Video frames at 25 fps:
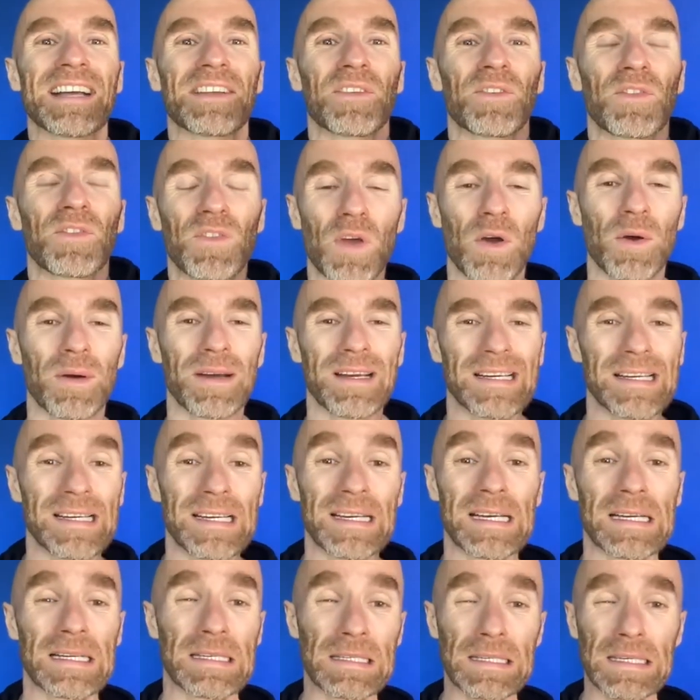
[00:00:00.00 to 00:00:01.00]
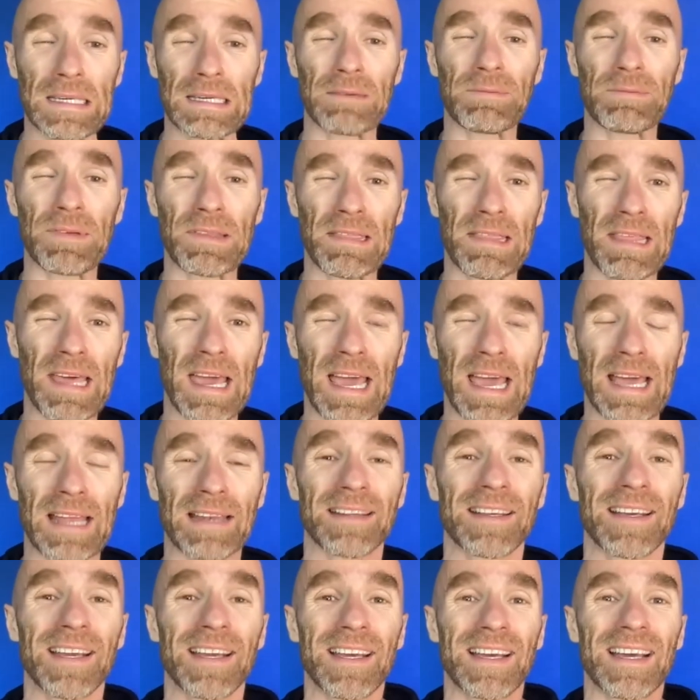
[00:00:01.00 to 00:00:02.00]
So given that,
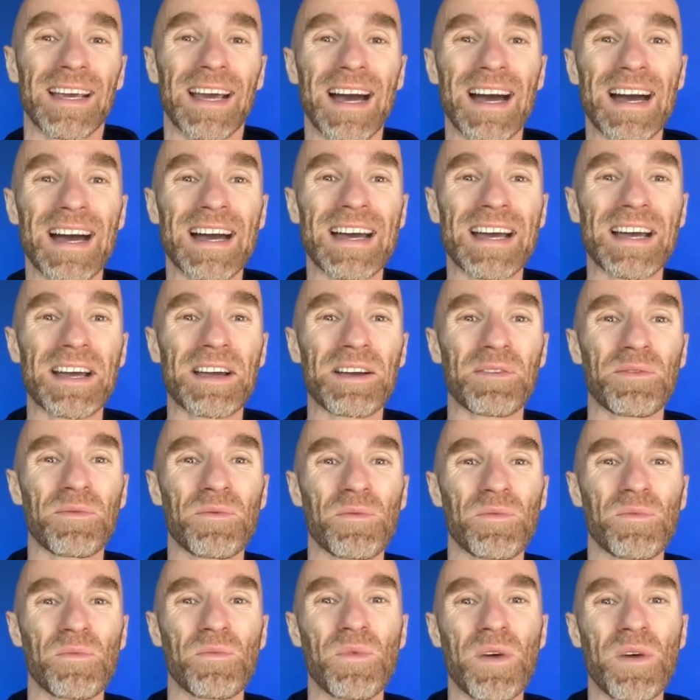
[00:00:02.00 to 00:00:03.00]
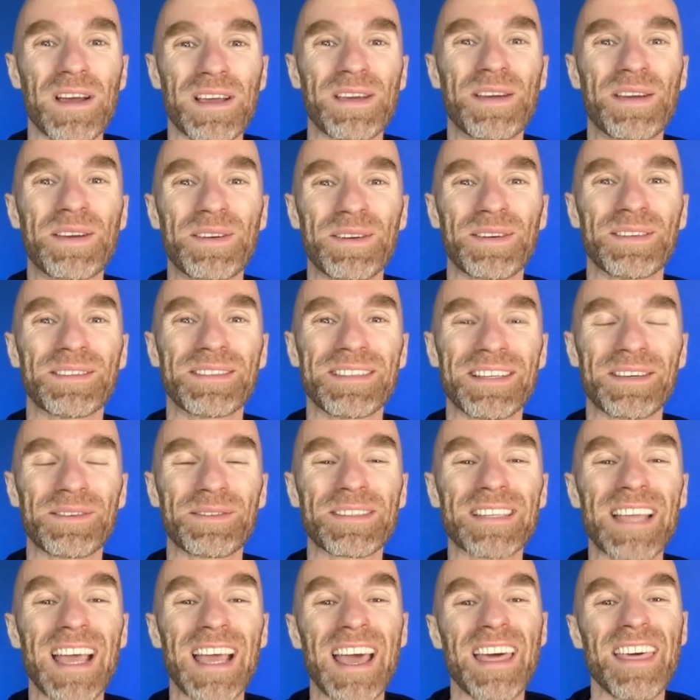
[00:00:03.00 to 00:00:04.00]
what you can do
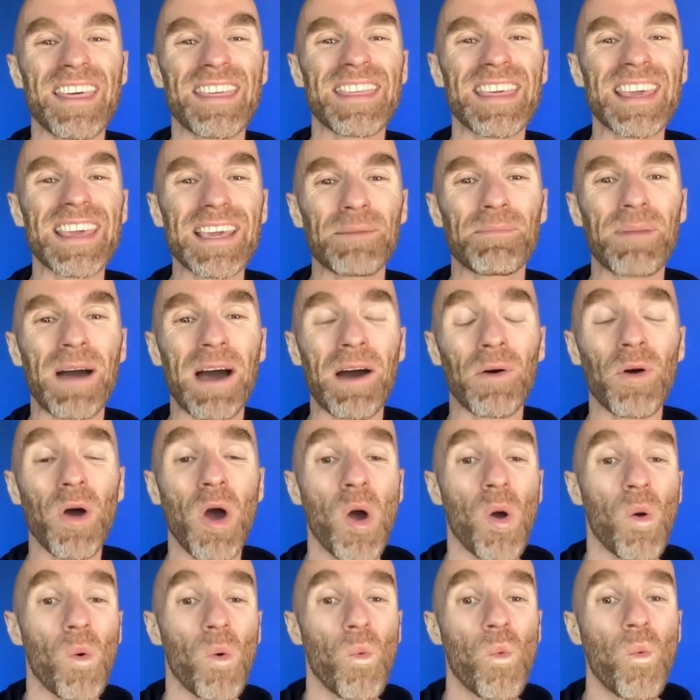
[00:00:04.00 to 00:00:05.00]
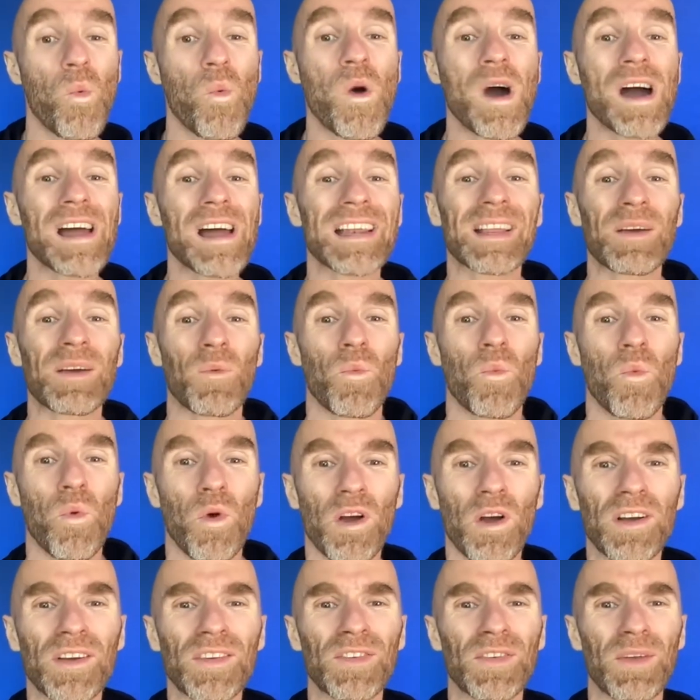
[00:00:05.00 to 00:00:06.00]
is think about what
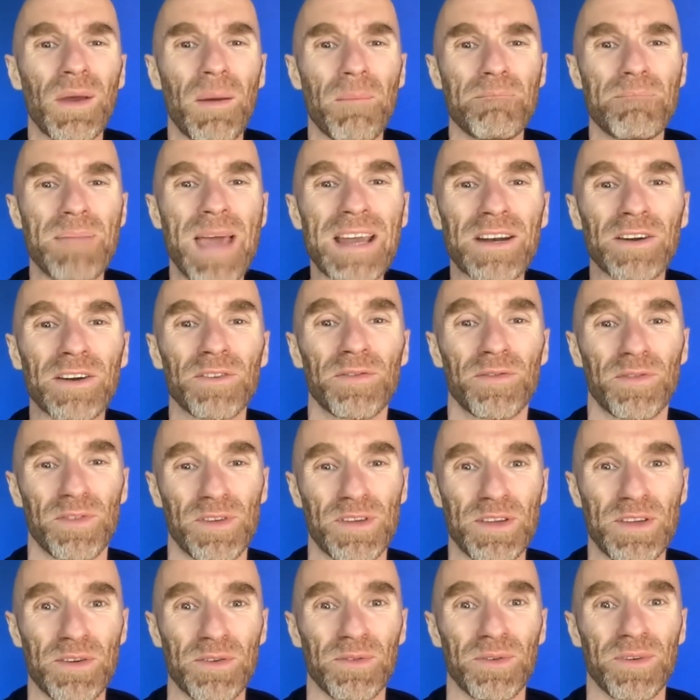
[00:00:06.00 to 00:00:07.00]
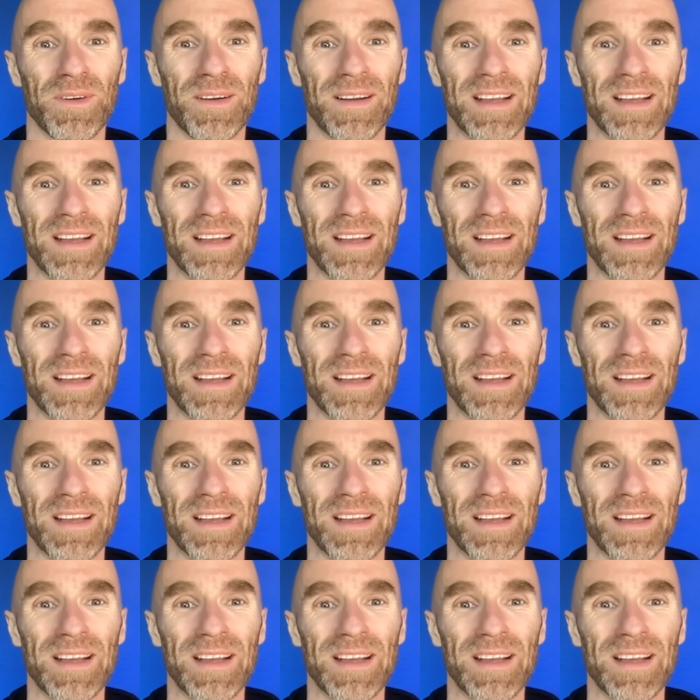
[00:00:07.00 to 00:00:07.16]
works better for you.